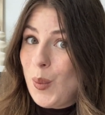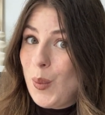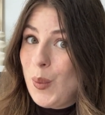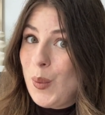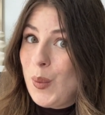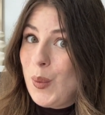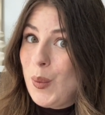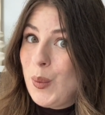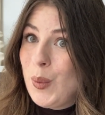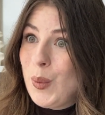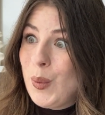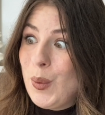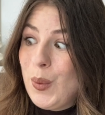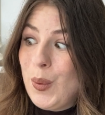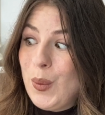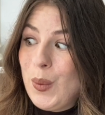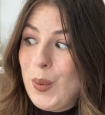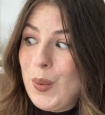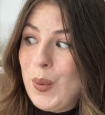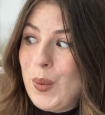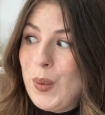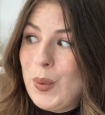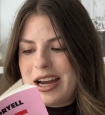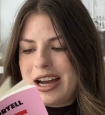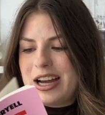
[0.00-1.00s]

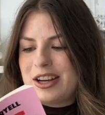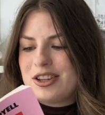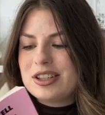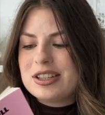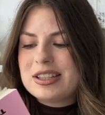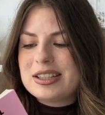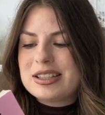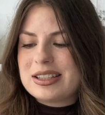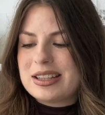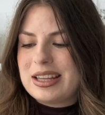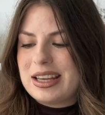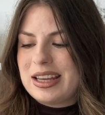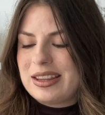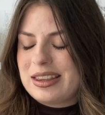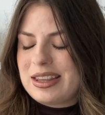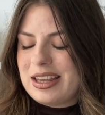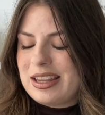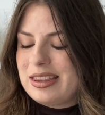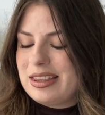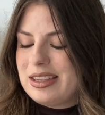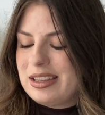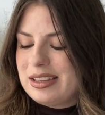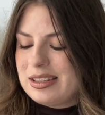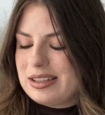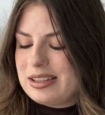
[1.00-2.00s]
Woohoo! I just think
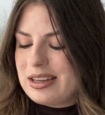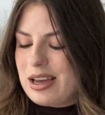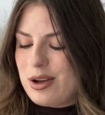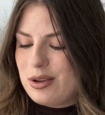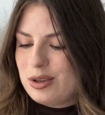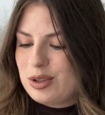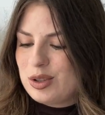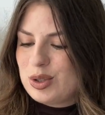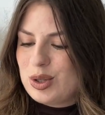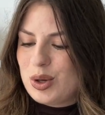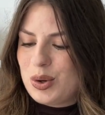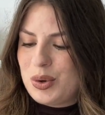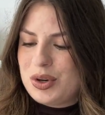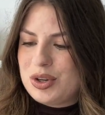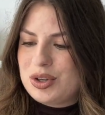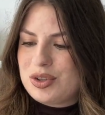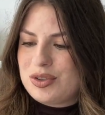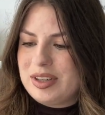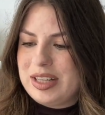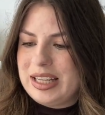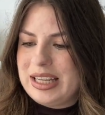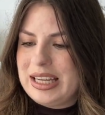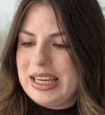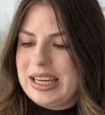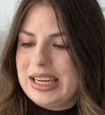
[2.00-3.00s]
that this sounds so
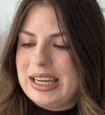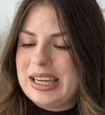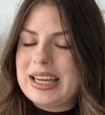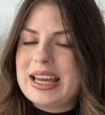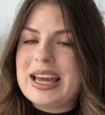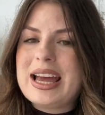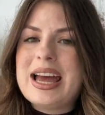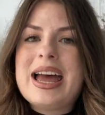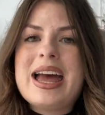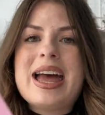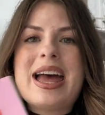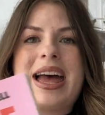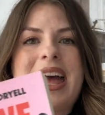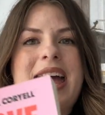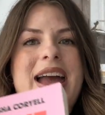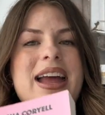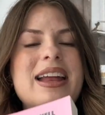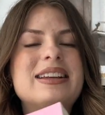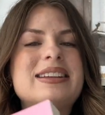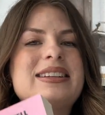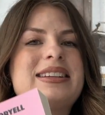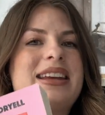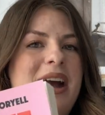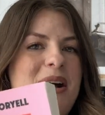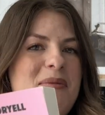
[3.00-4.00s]
intriguing,
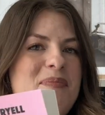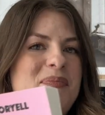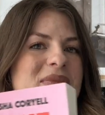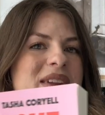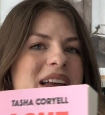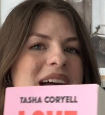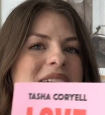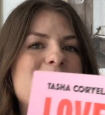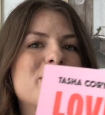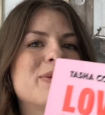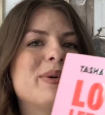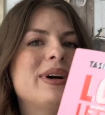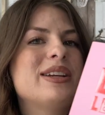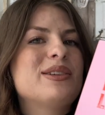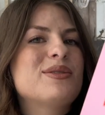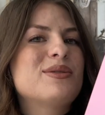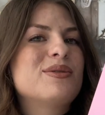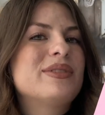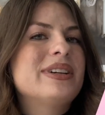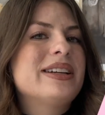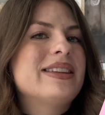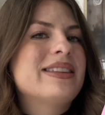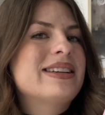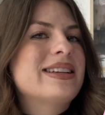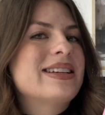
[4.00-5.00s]
and yeah, can't wait to
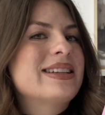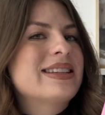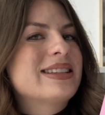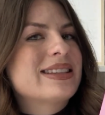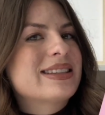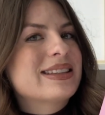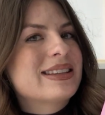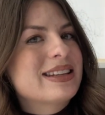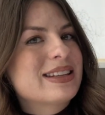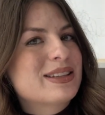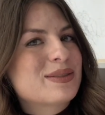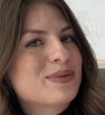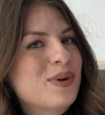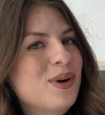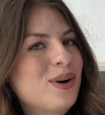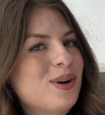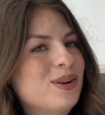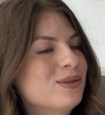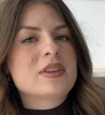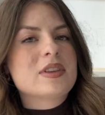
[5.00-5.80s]
read this fall.